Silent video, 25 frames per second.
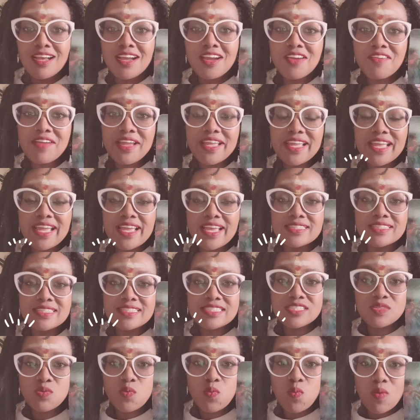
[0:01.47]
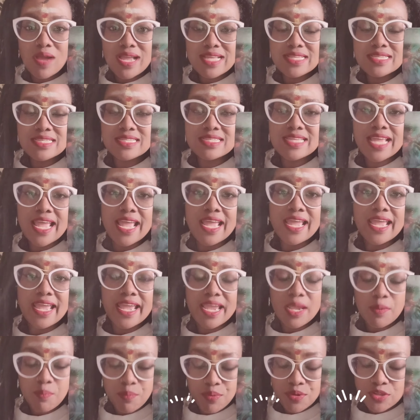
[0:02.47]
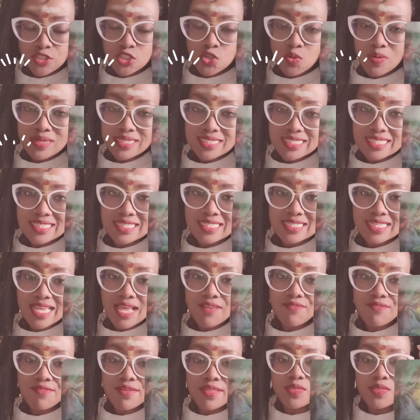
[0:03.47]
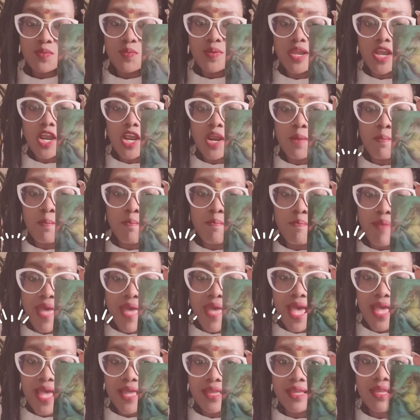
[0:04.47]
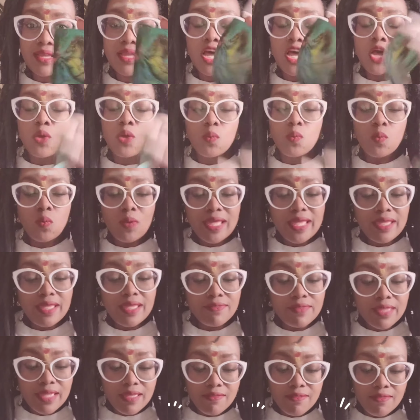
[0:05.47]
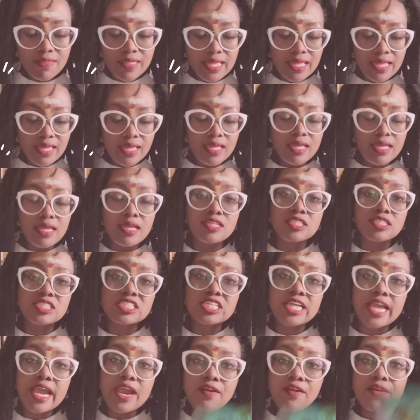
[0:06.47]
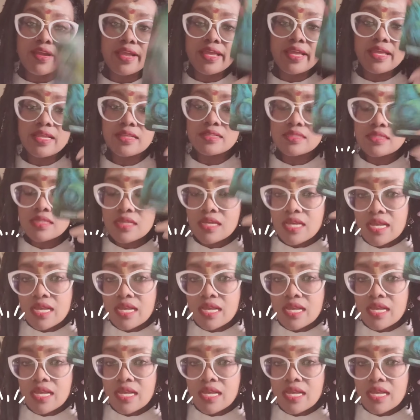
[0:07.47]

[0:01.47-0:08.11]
All right, guys, it's Wednesday, April 27th. We are back with the chariot.